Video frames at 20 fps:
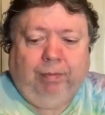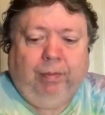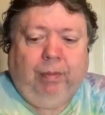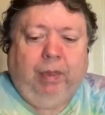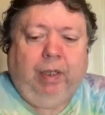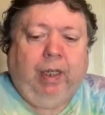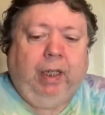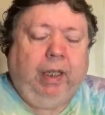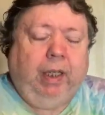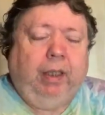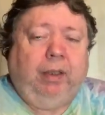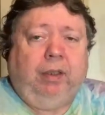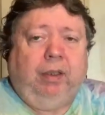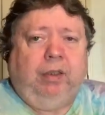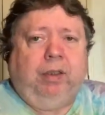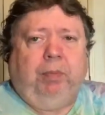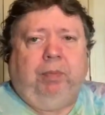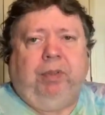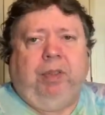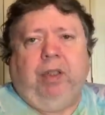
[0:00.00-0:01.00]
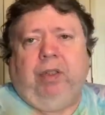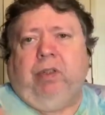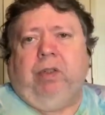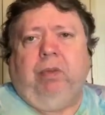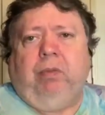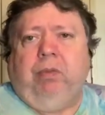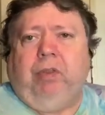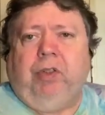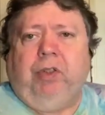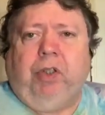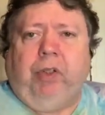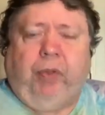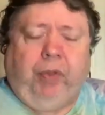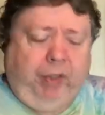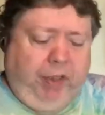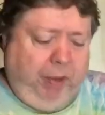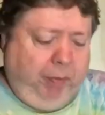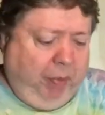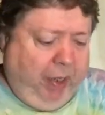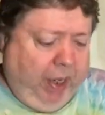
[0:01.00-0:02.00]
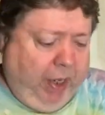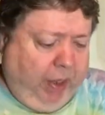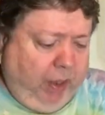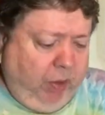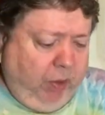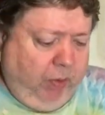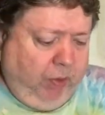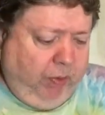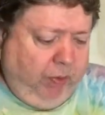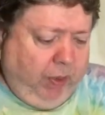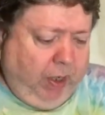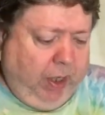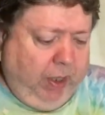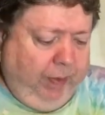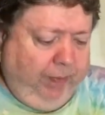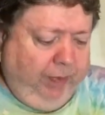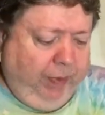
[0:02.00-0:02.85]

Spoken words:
I got this obsession with cherry tobaccos, right?